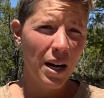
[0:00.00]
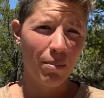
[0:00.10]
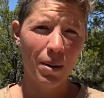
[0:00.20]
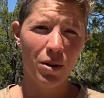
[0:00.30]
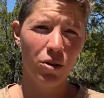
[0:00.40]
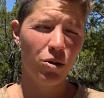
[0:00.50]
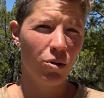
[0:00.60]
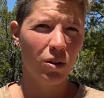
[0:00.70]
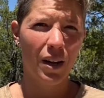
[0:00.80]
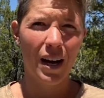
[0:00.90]
maybe you
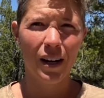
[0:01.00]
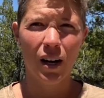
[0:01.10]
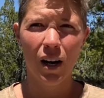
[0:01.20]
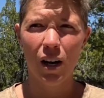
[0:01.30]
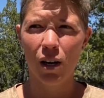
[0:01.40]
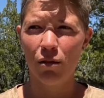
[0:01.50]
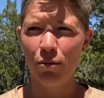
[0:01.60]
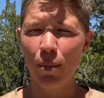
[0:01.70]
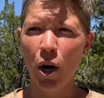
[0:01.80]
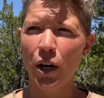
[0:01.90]
do a lot of
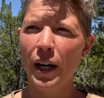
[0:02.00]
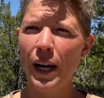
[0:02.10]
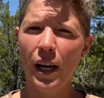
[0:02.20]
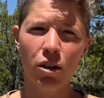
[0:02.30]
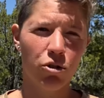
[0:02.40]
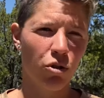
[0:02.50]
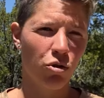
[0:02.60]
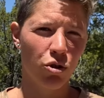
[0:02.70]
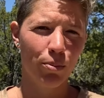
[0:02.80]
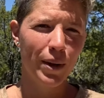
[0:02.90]
marketing or
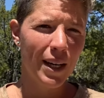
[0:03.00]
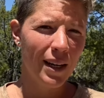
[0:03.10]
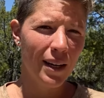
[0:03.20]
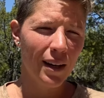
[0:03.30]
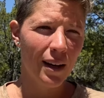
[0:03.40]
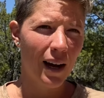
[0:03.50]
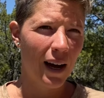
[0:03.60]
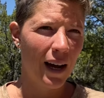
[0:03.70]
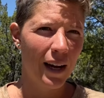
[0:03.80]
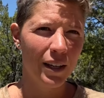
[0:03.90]
social media
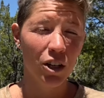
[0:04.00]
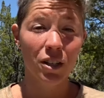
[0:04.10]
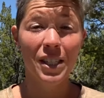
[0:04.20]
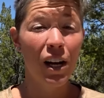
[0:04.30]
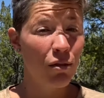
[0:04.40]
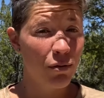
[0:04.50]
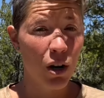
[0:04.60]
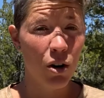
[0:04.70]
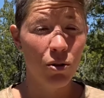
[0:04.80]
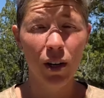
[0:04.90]
on your cell
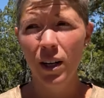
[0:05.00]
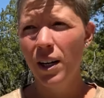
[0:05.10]
phone,